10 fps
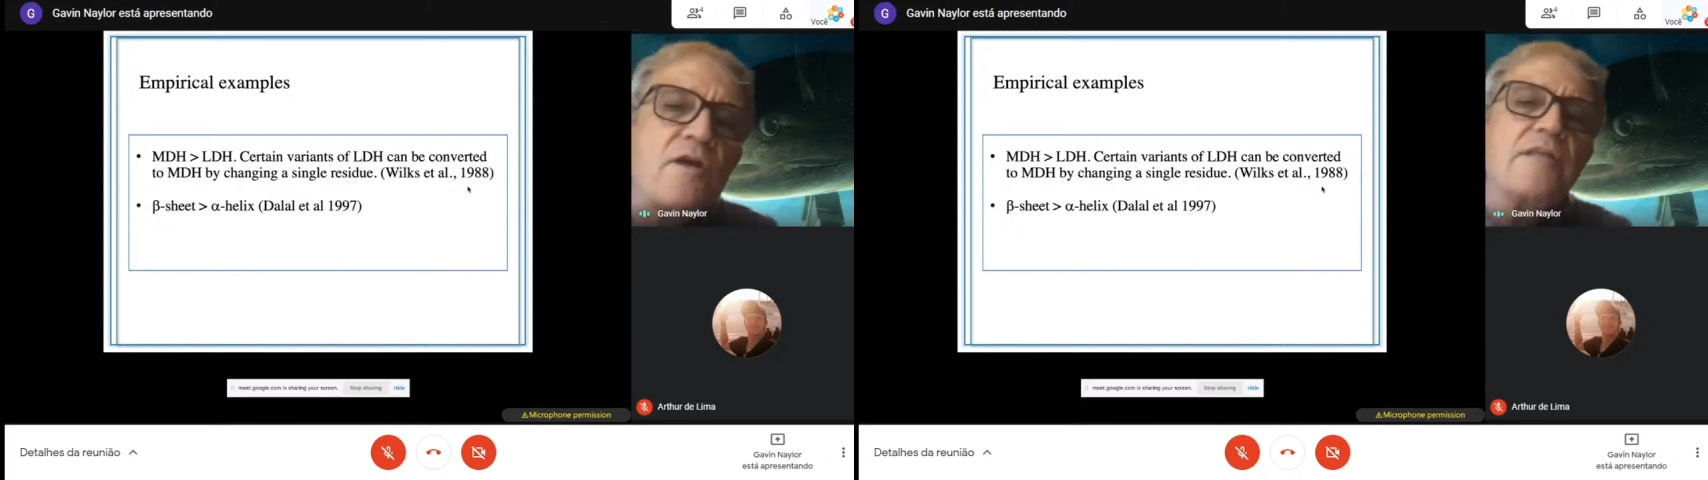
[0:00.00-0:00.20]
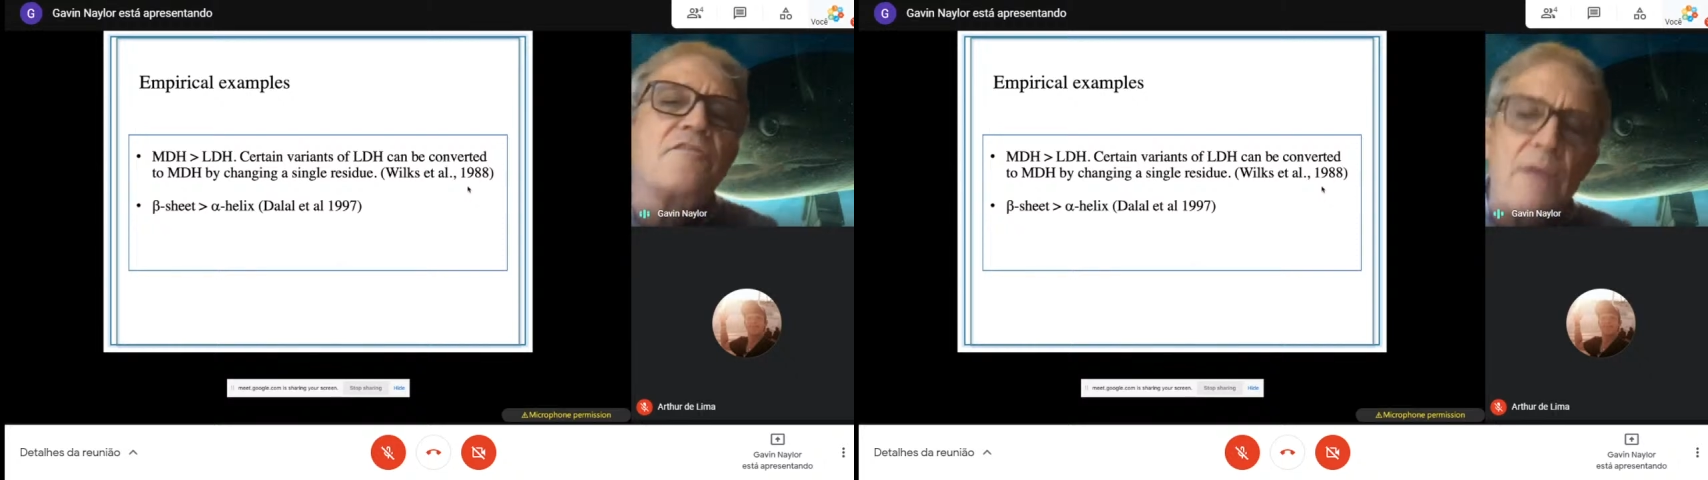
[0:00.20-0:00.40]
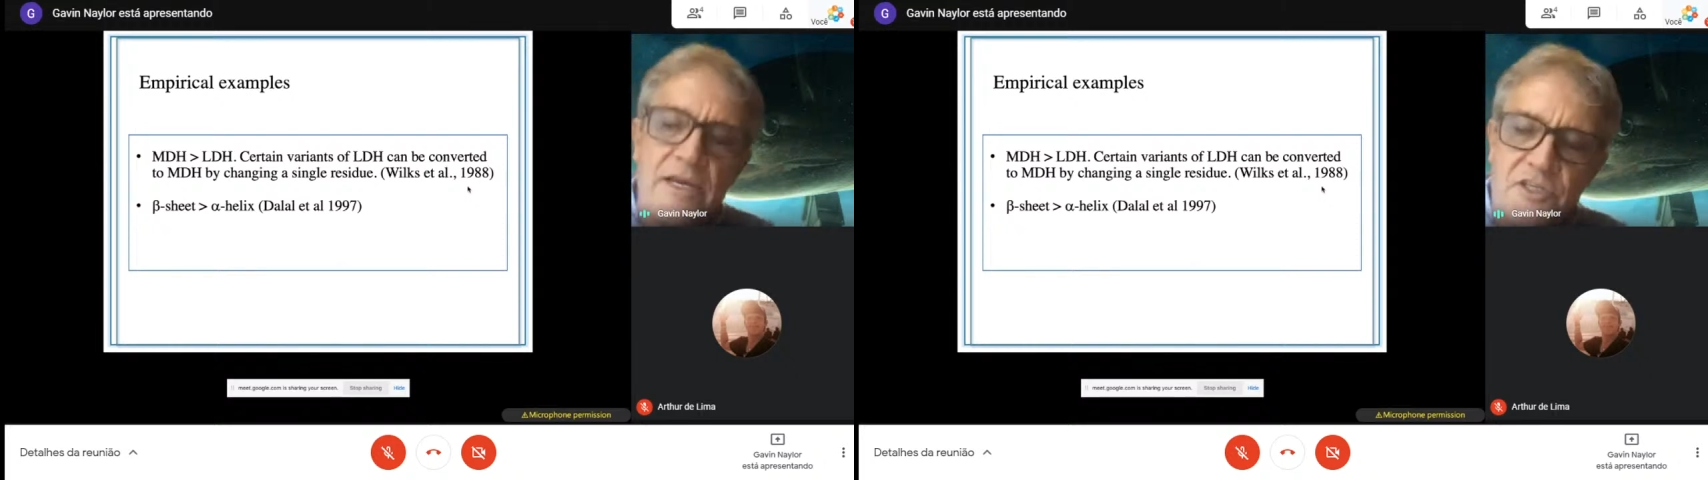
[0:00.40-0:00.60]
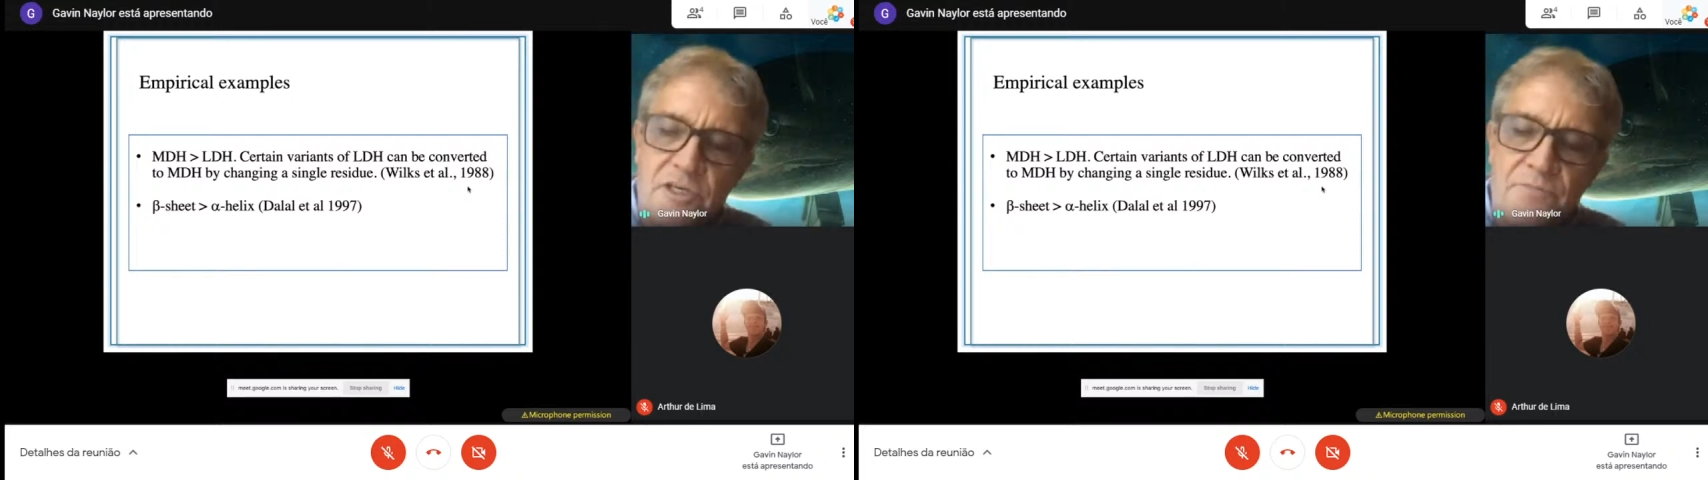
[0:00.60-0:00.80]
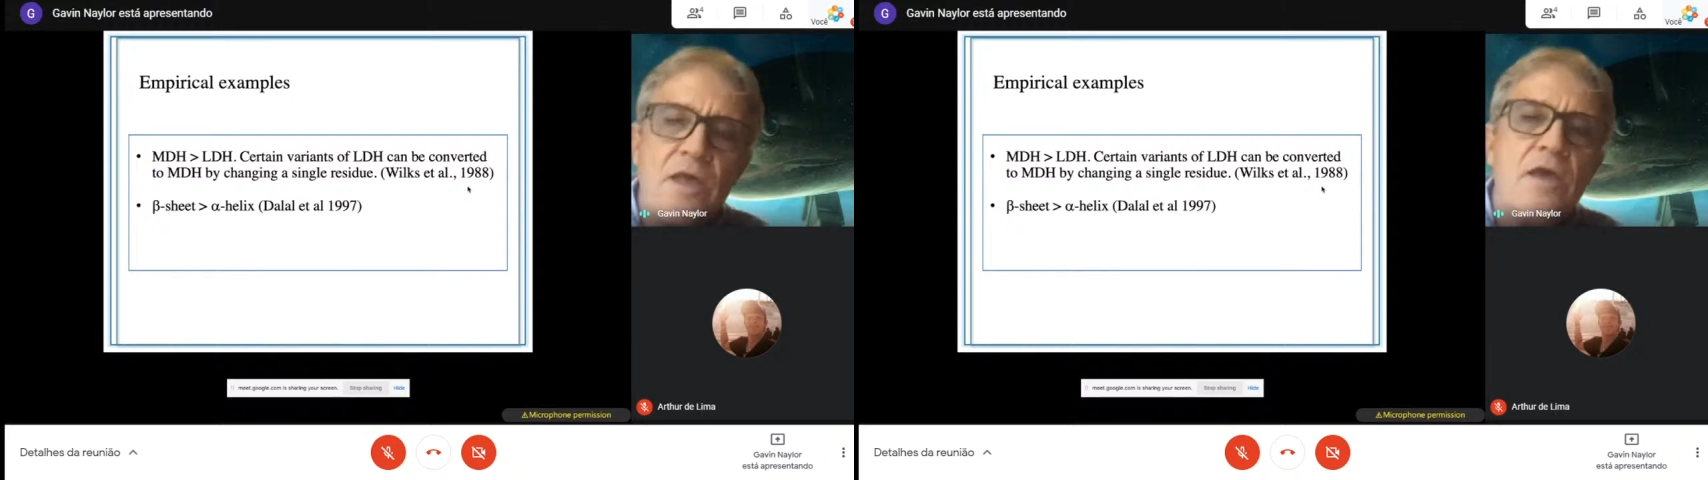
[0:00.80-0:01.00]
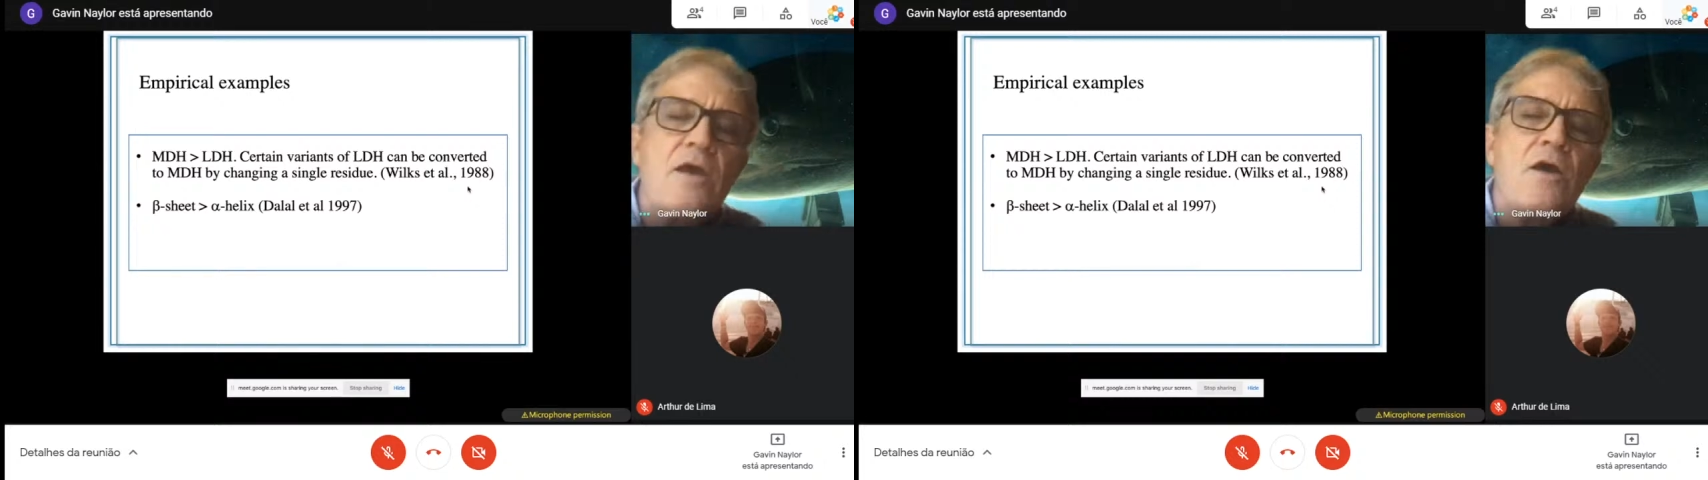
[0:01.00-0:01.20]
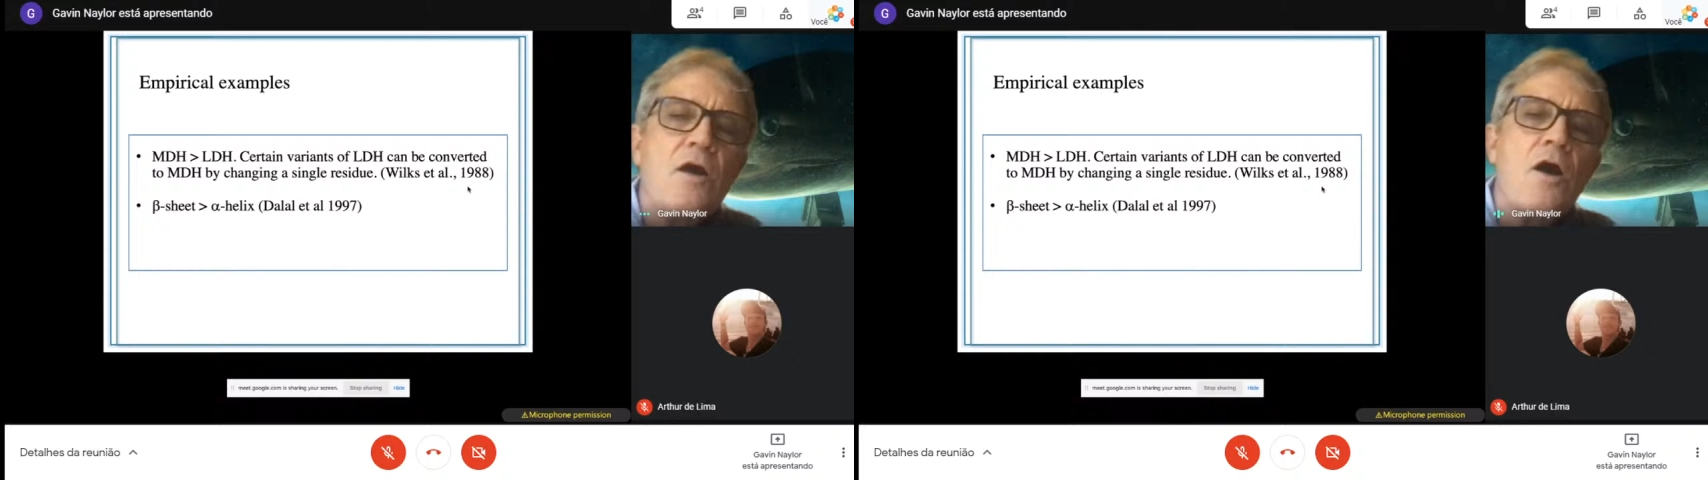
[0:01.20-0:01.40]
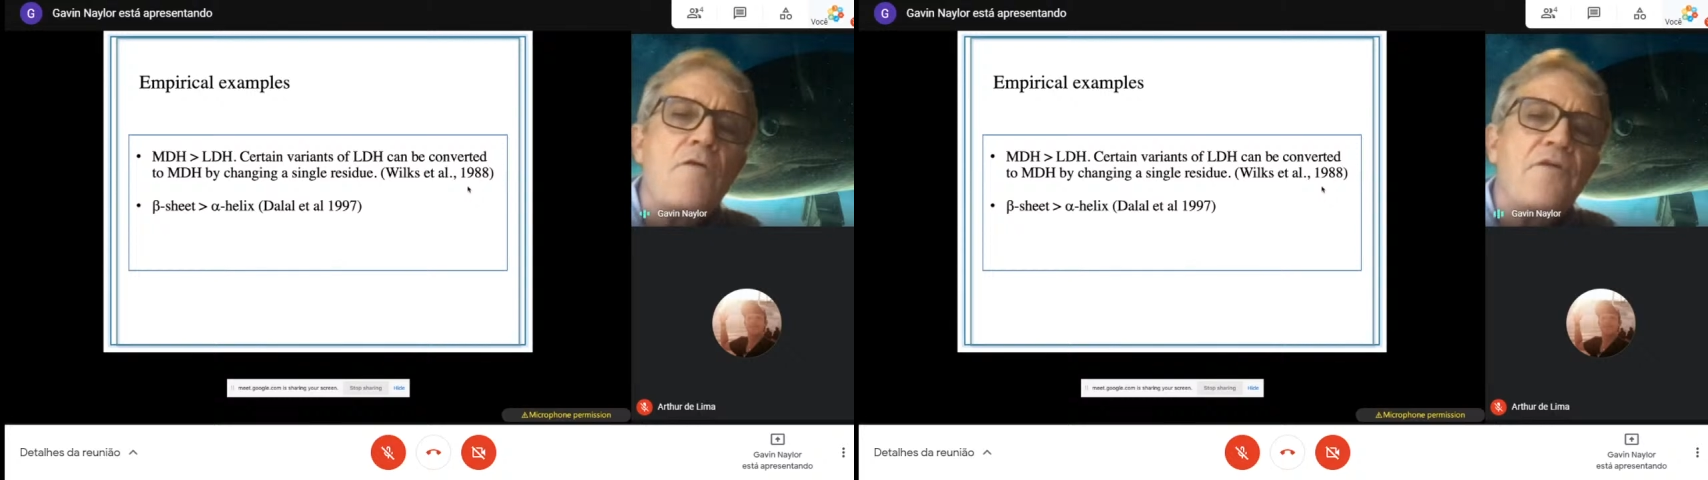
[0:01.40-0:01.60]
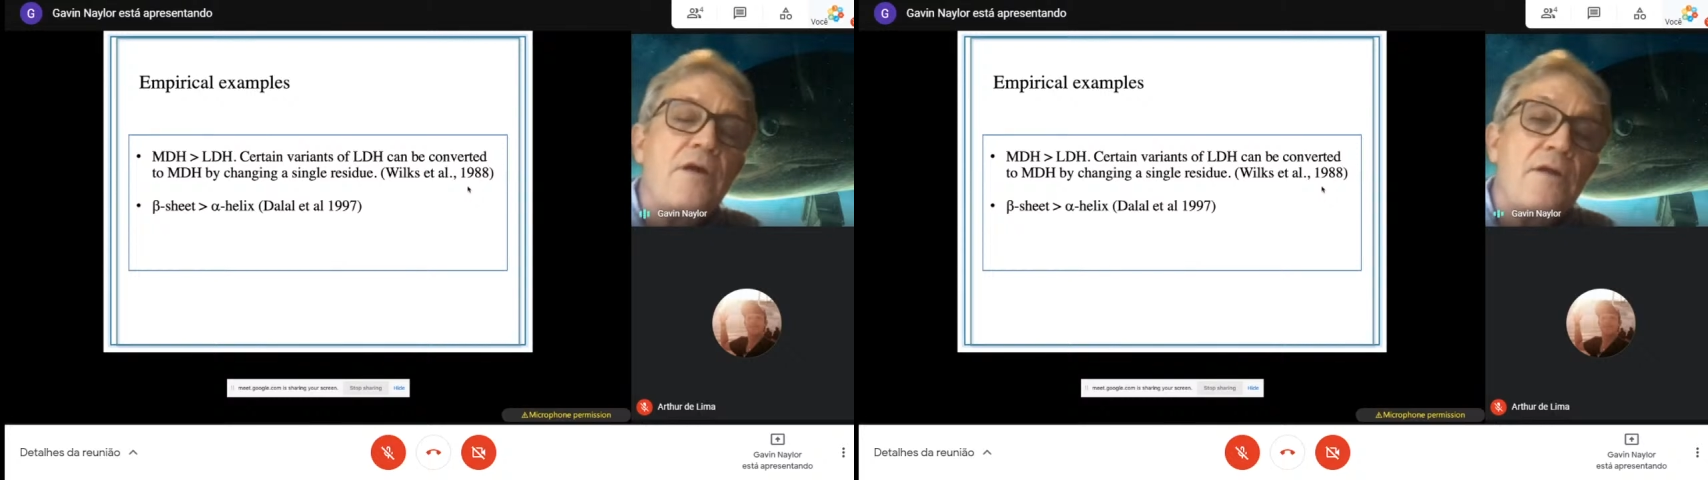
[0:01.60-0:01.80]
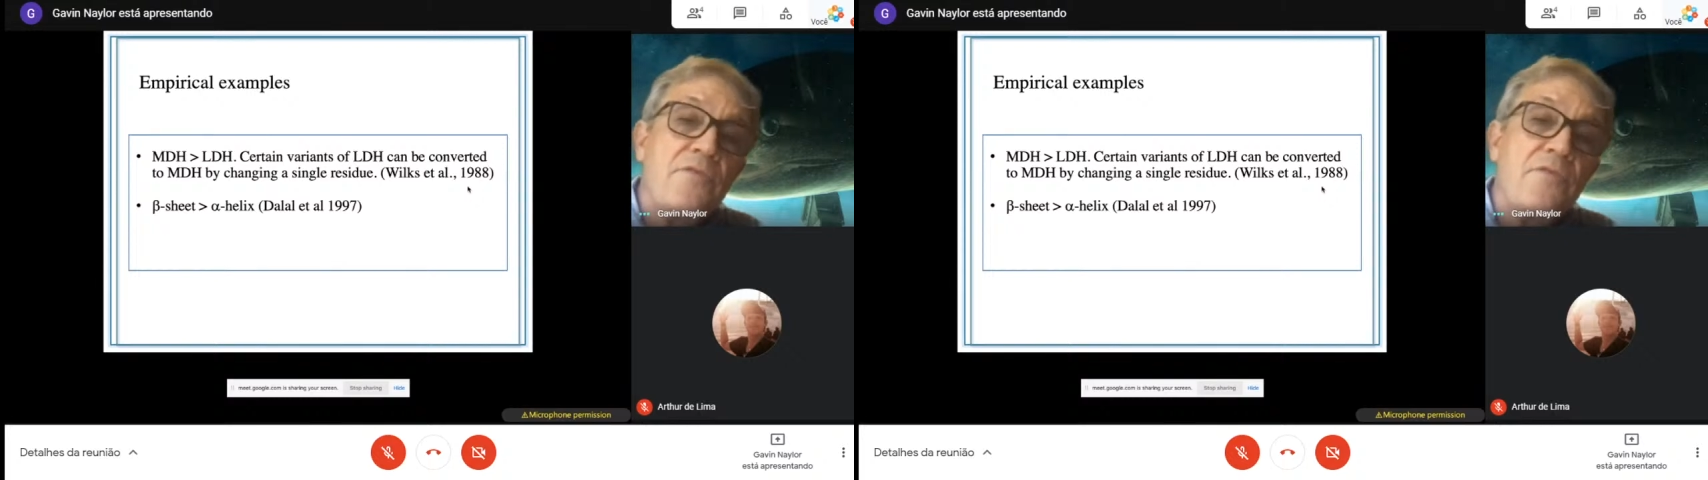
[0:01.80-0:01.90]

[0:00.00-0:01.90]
transformation of